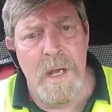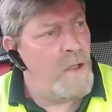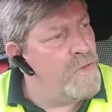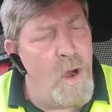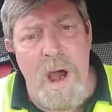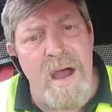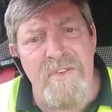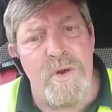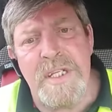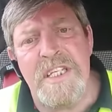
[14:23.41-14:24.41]
Now, I've
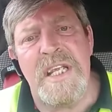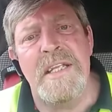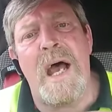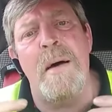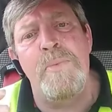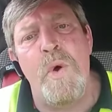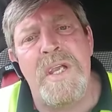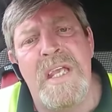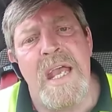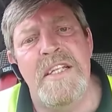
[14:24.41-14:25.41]
already said I'm not
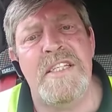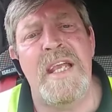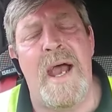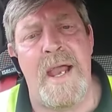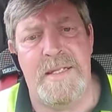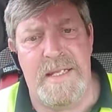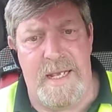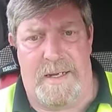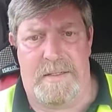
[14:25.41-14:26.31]
against the idea